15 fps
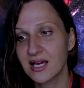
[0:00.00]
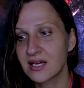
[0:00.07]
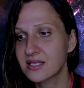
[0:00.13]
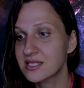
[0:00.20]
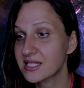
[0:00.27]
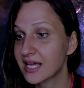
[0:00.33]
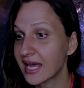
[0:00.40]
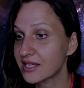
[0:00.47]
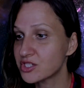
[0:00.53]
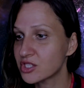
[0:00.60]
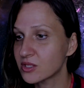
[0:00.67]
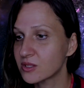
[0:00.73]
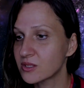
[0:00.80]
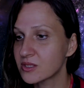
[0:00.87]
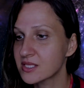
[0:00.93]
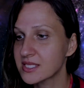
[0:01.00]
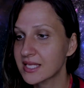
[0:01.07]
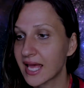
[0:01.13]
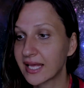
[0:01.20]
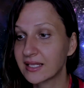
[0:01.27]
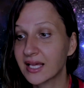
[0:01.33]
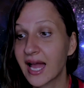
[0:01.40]
schedules,
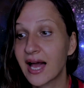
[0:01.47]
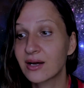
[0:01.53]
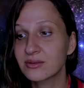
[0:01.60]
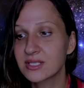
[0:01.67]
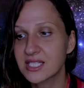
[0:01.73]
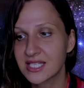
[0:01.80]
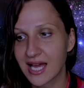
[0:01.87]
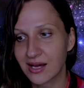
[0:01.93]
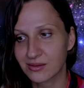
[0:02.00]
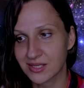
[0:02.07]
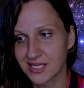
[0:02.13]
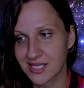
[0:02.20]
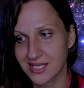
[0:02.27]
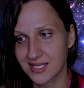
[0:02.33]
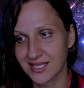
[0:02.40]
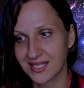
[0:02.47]
and countdowns.